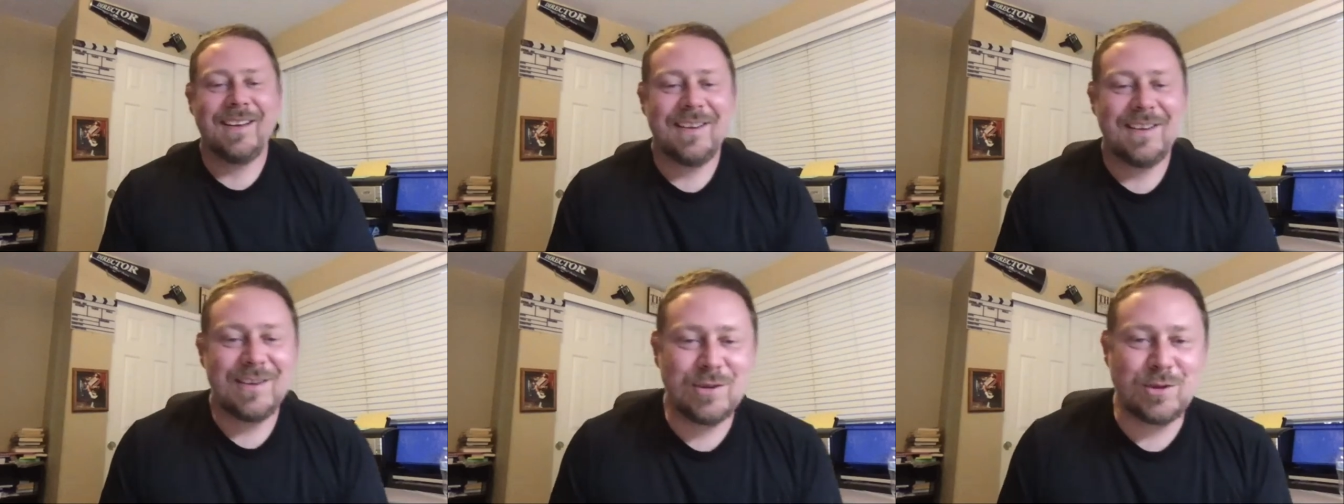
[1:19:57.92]

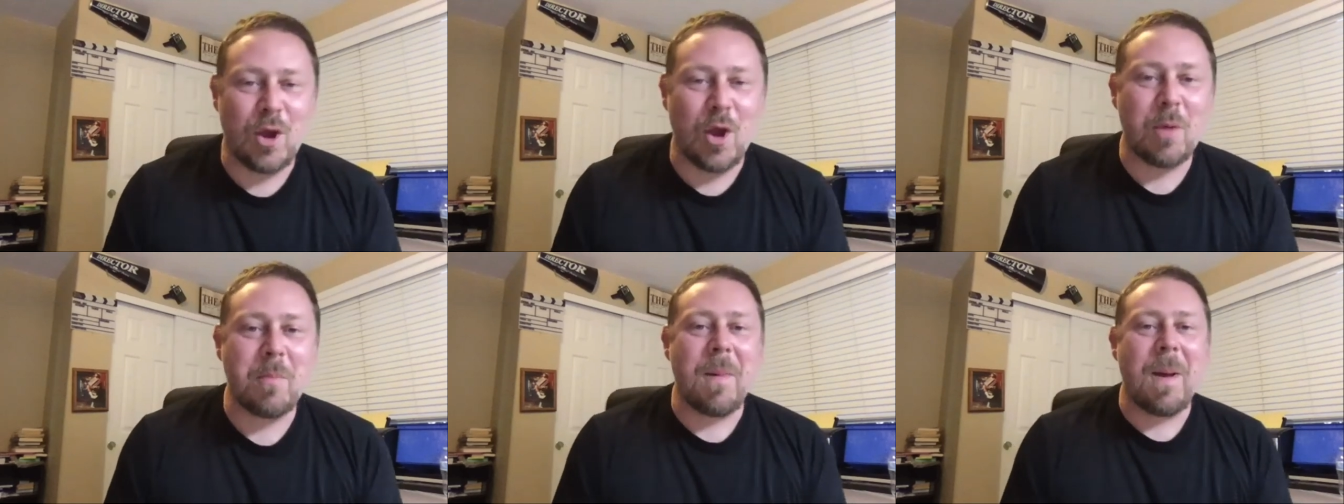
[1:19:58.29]
suck
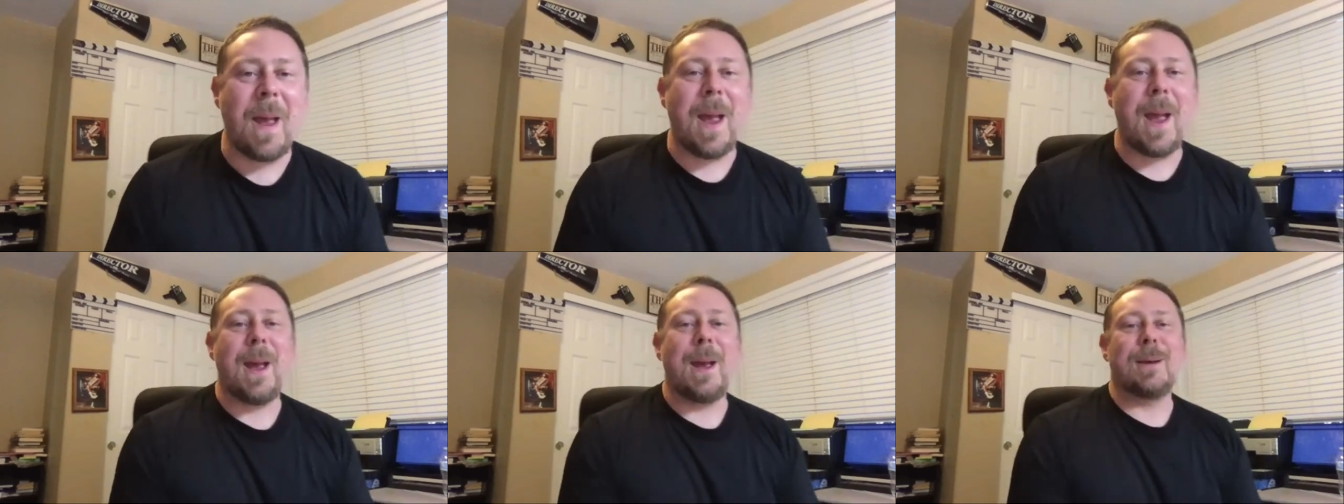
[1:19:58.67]
my
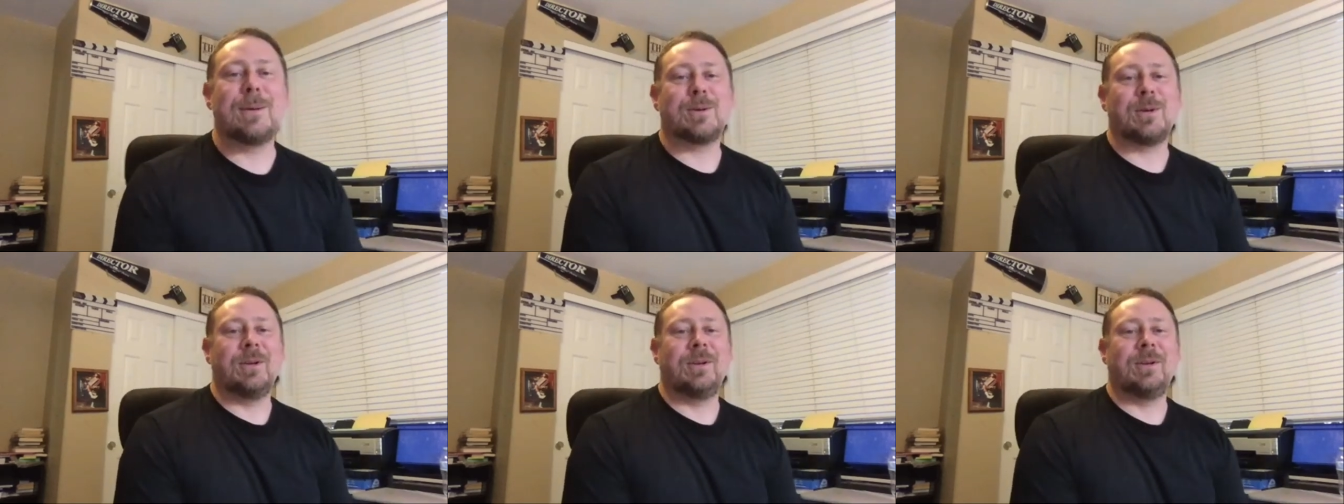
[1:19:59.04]
ass
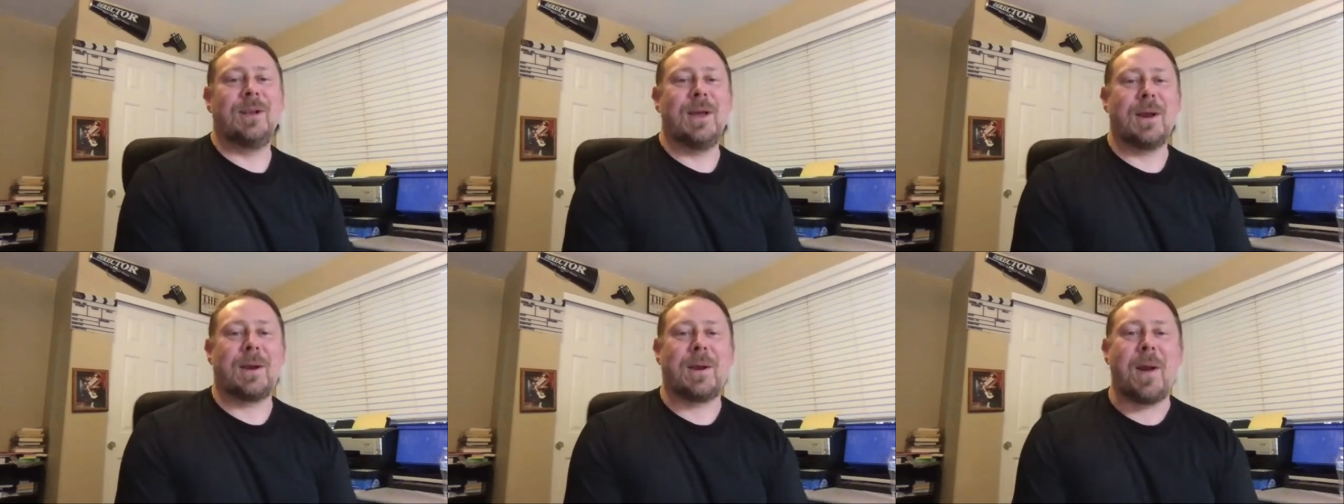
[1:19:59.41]
and
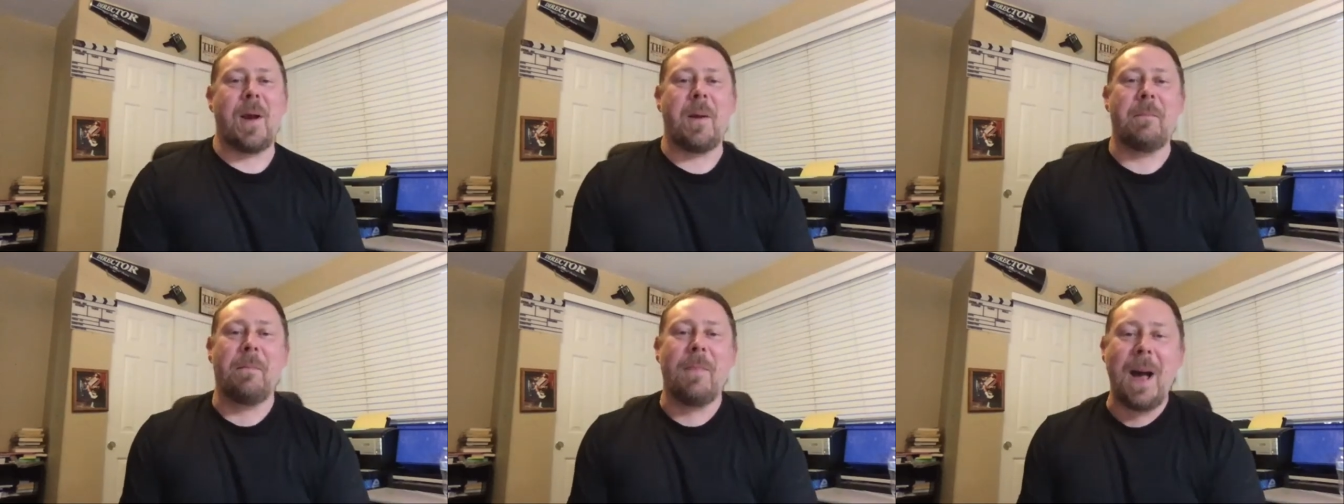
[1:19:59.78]
lick on
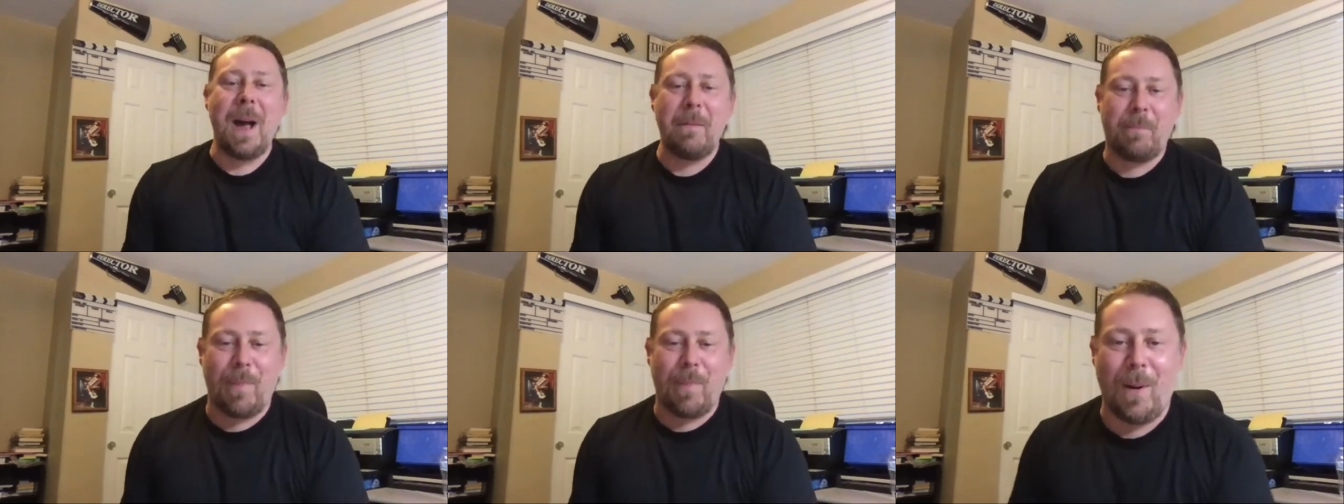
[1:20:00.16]
my
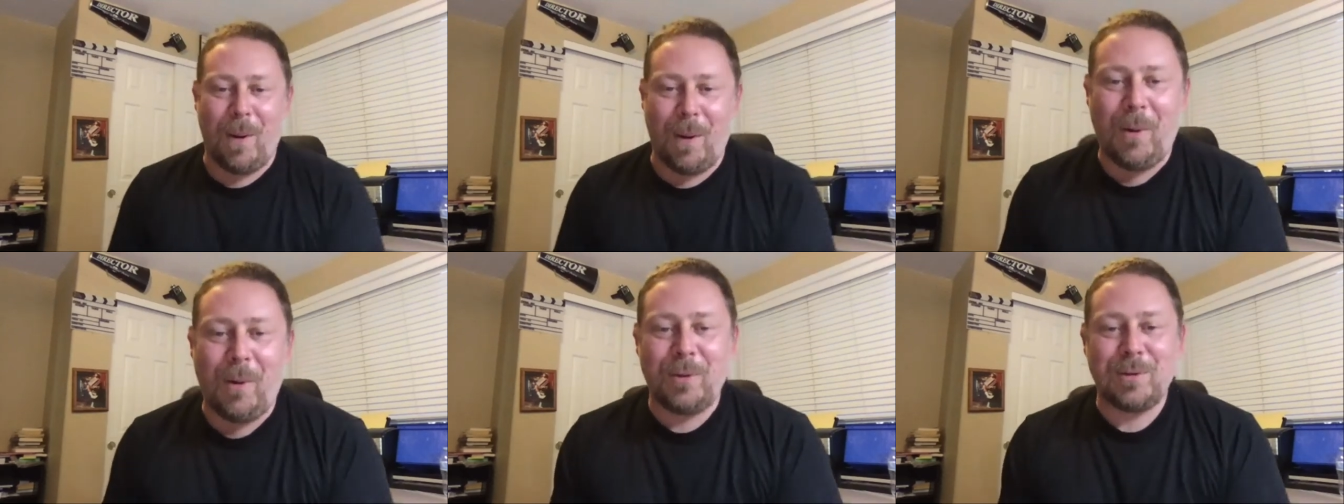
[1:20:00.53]

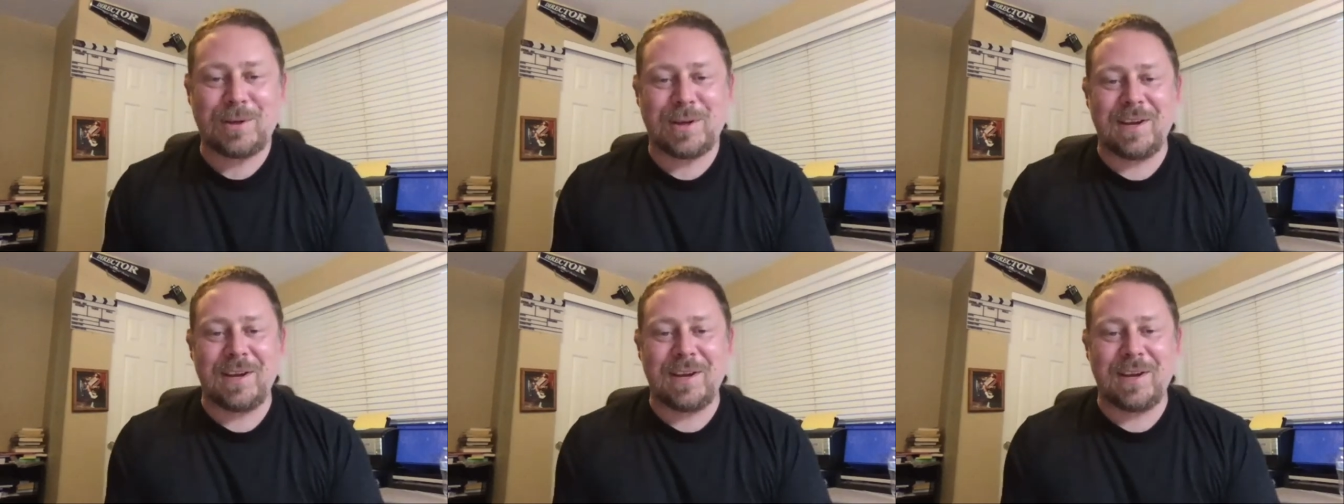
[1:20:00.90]
balls.